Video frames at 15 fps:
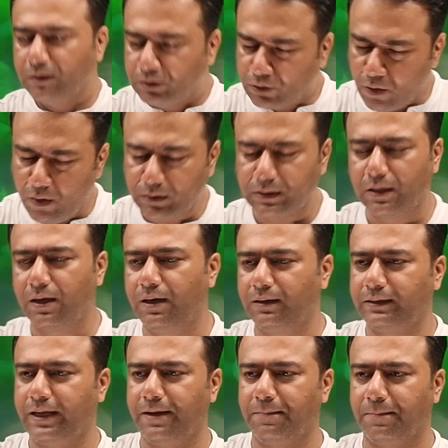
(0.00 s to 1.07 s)
Don't
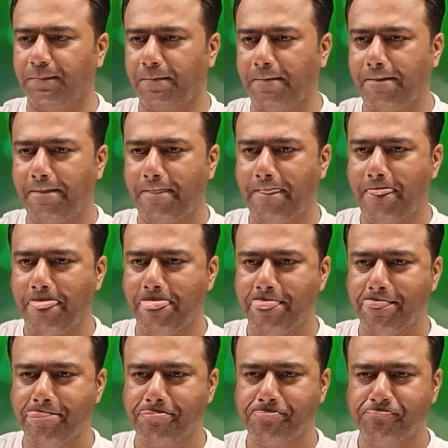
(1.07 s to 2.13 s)
hurt
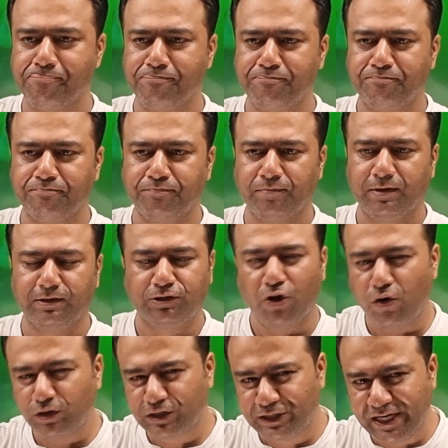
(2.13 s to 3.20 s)
him.
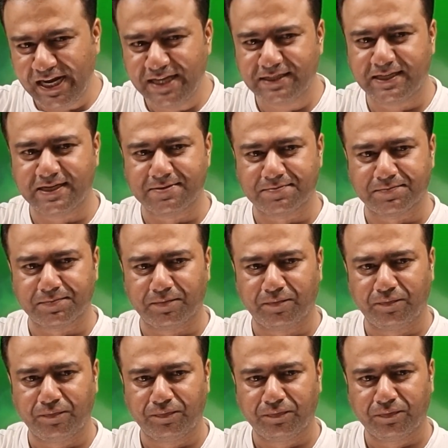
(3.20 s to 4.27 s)
Don't tease him.
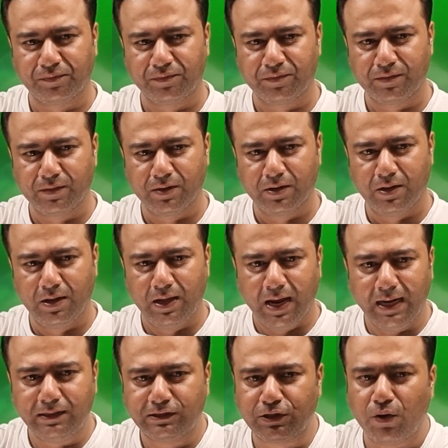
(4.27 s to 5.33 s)

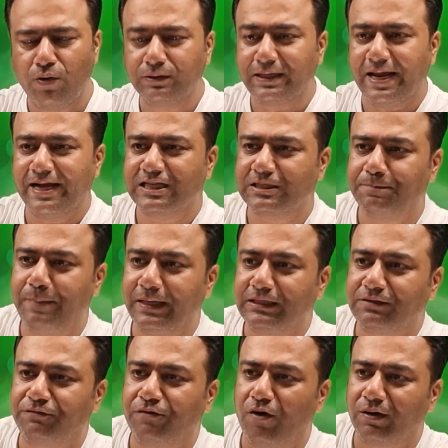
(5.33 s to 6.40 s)
And don't
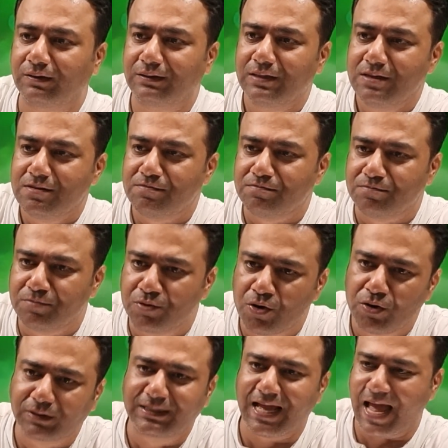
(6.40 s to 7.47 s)
expect for
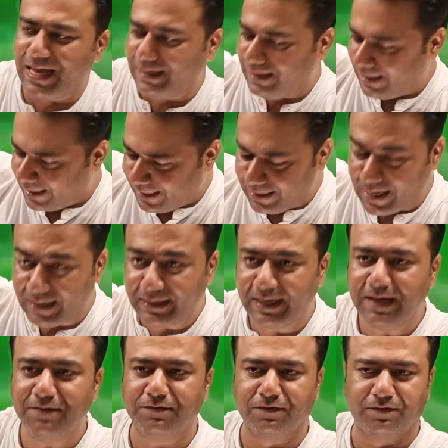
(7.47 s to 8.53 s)
more than he can
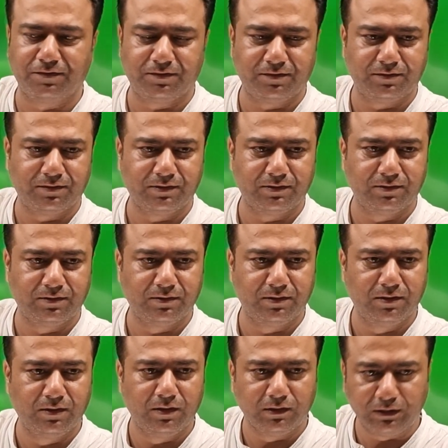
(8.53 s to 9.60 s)
give.
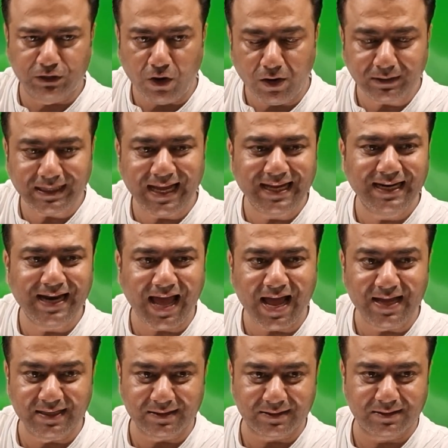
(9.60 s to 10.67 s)
Don't
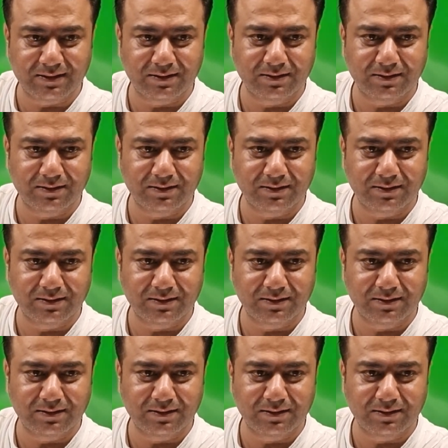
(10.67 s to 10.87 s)
analyze.